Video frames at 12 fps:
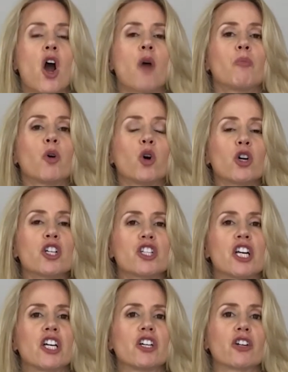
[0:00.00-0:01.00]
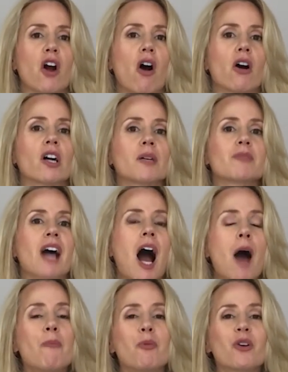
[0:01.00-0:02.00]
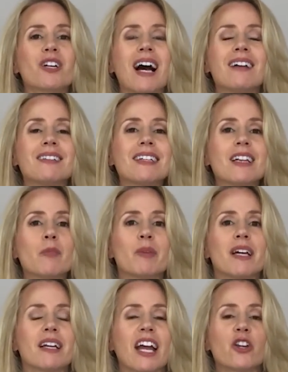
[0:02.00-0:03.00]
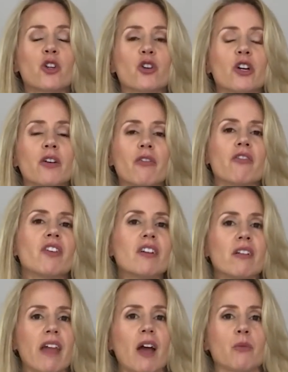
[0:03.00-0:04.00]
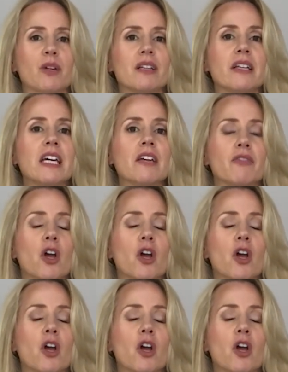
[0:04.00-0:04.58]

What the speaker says: pushing your arms upward a little bit, and you're going to feel that relief